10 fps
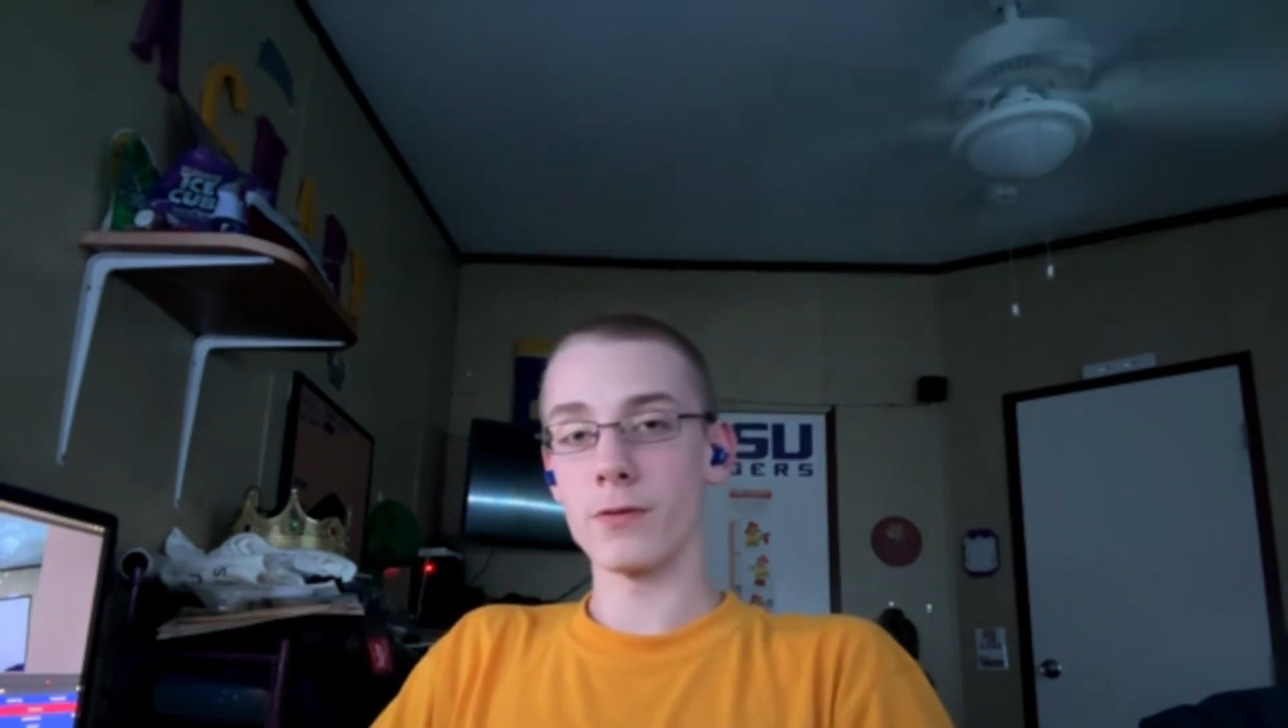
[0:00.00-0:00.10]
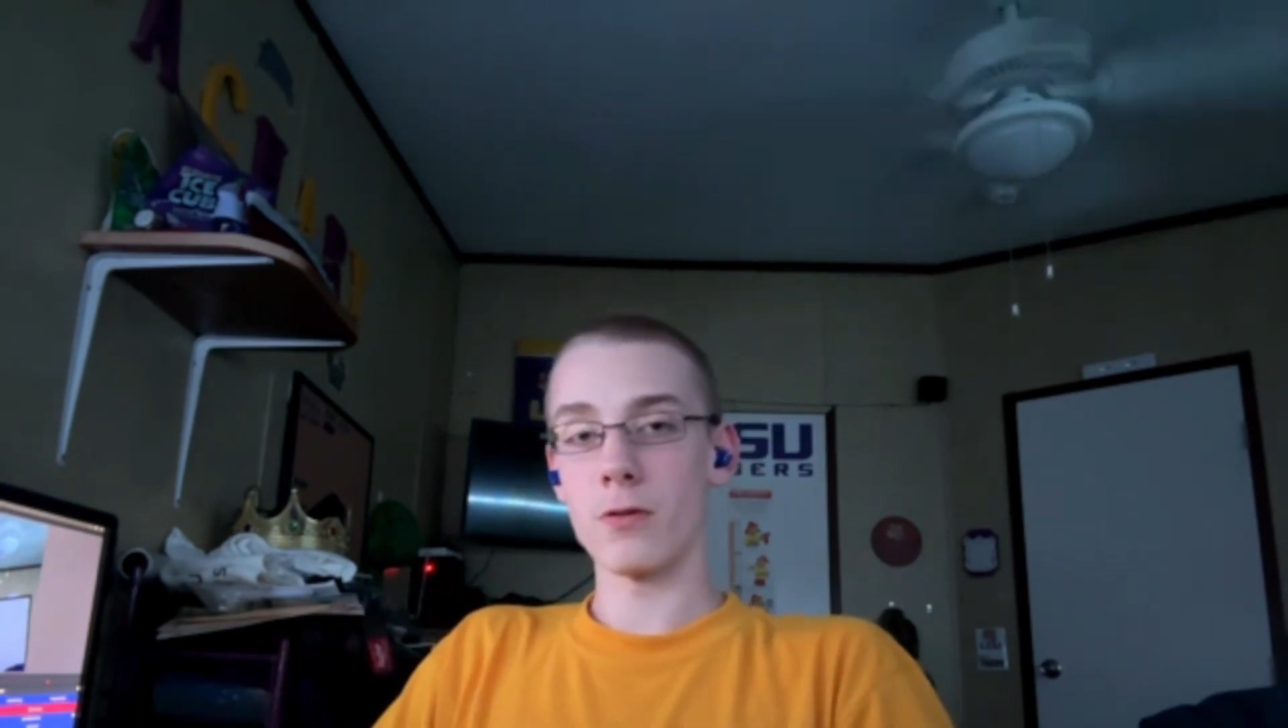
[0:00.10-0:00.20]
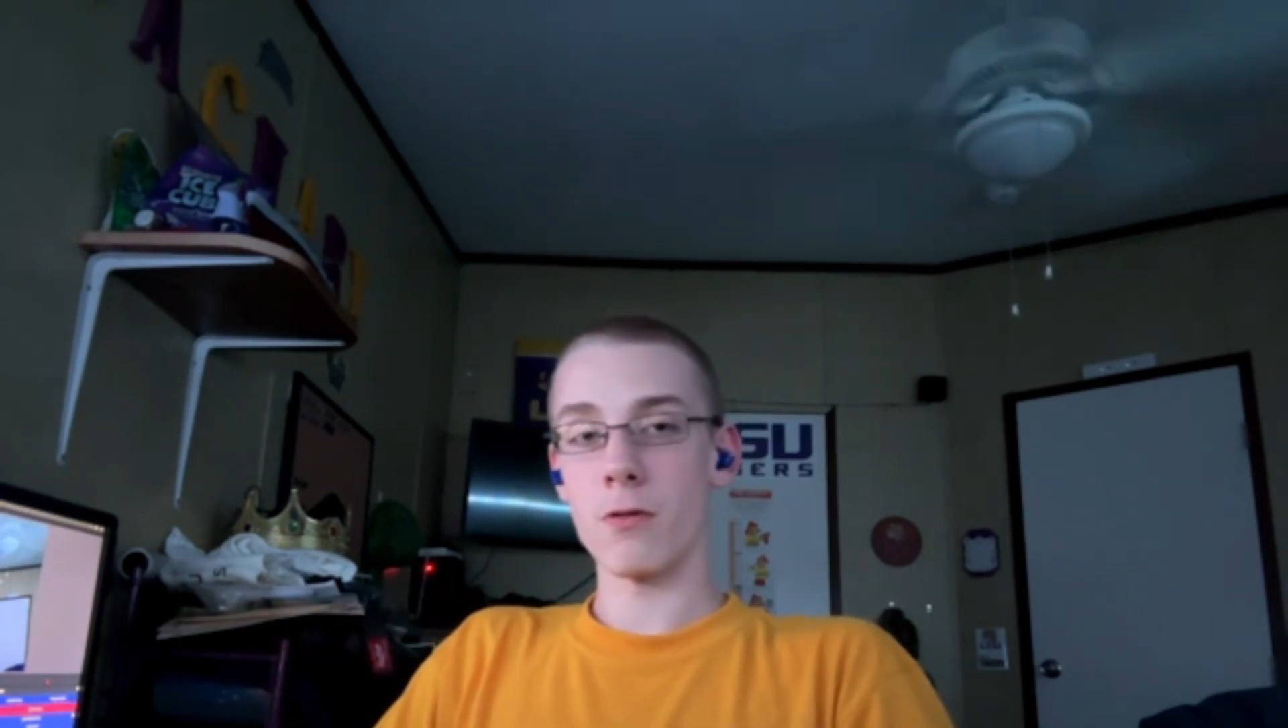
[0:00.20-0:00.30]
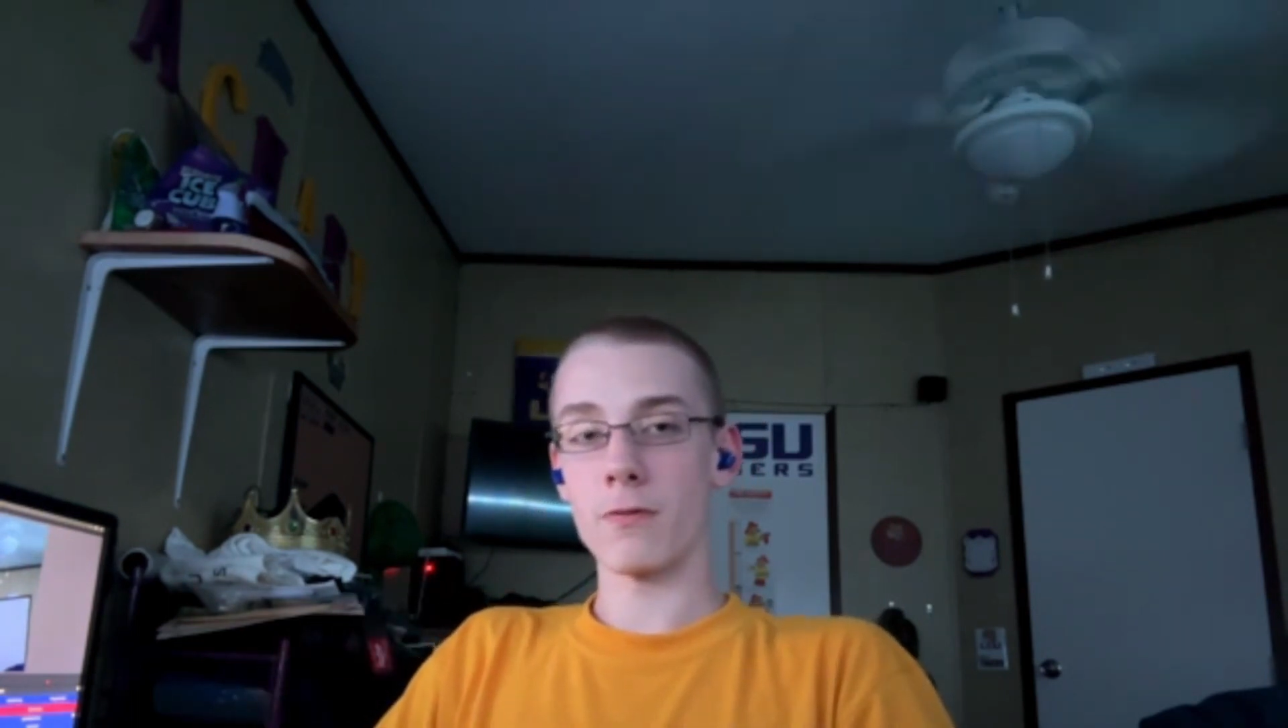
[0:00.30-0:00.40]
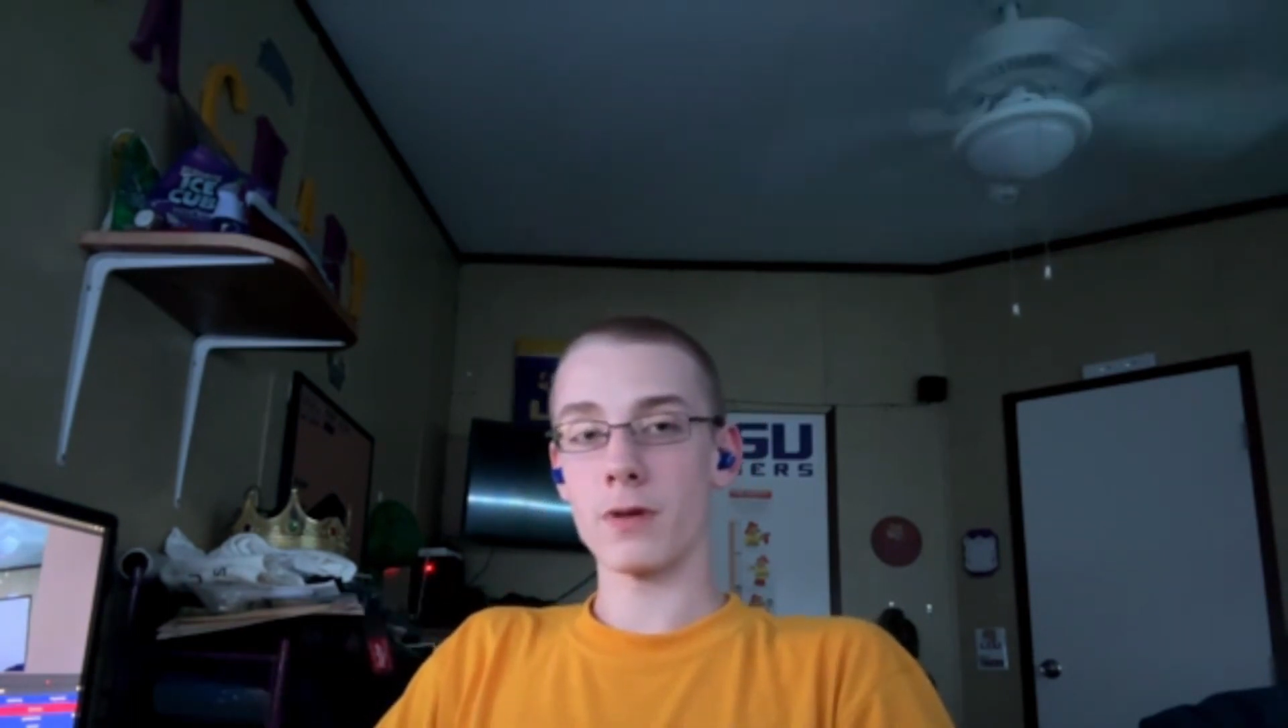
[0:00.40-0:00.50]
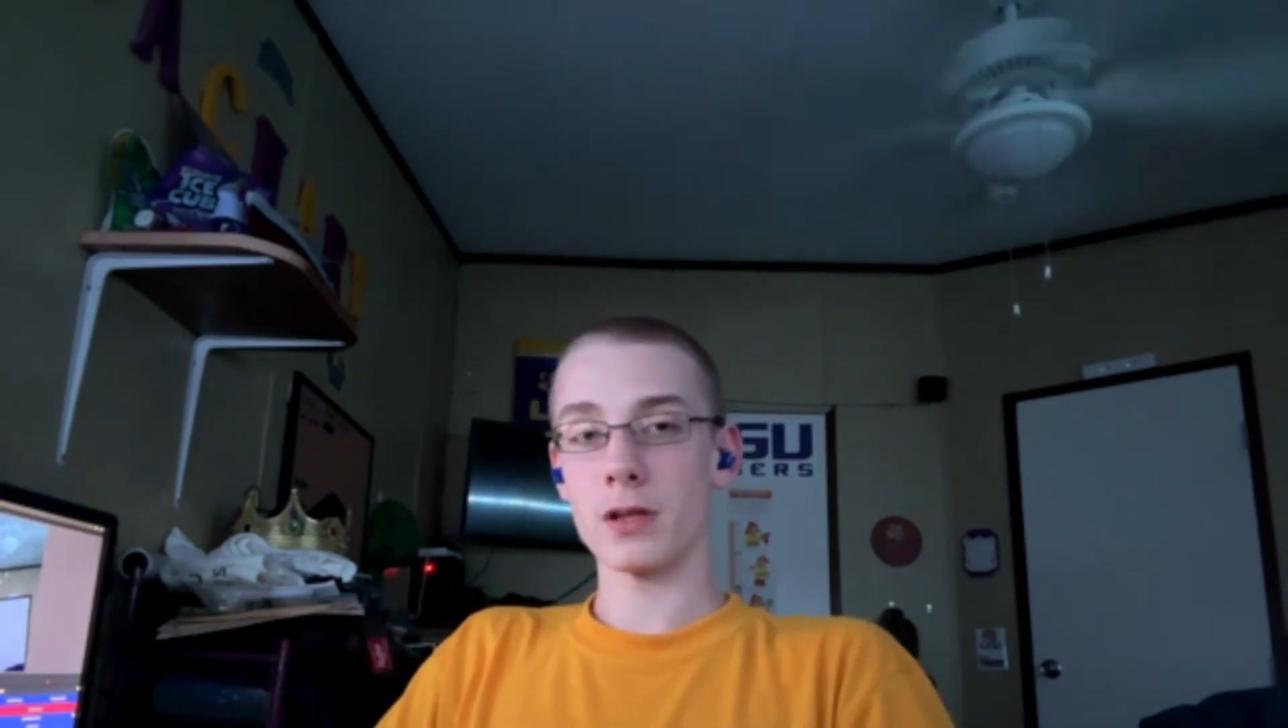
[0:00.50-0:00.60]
of